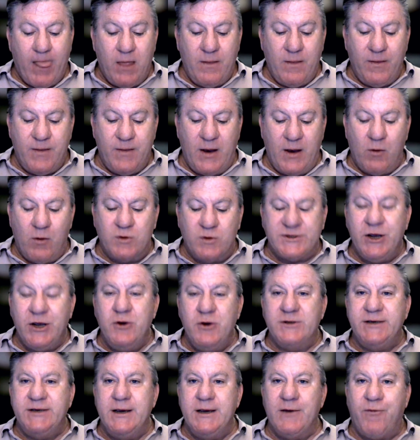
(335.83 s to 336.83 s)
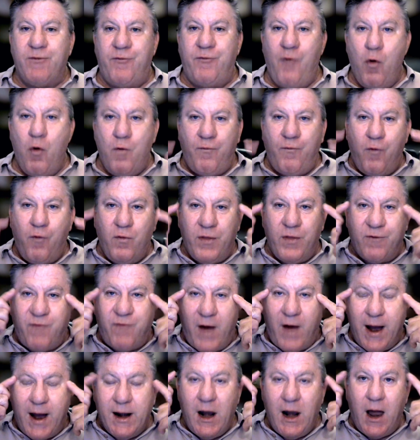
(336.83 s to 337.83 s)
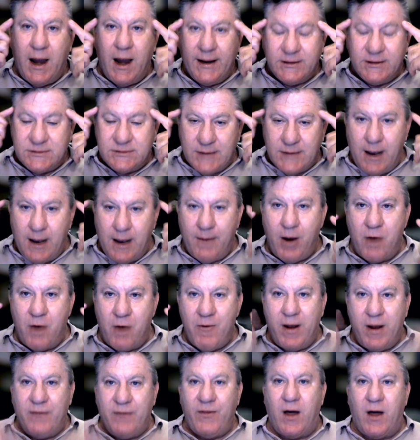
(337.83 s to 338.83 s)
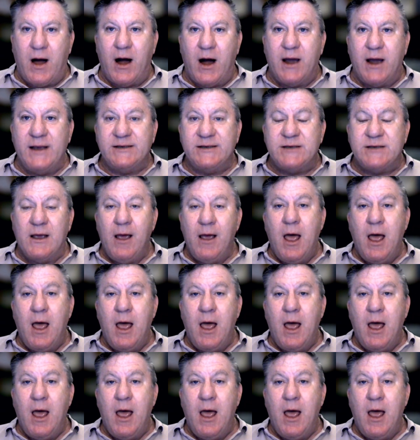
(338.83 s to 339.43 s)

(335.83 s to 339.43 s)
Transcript: they're also using it for the fine lines around the eyes.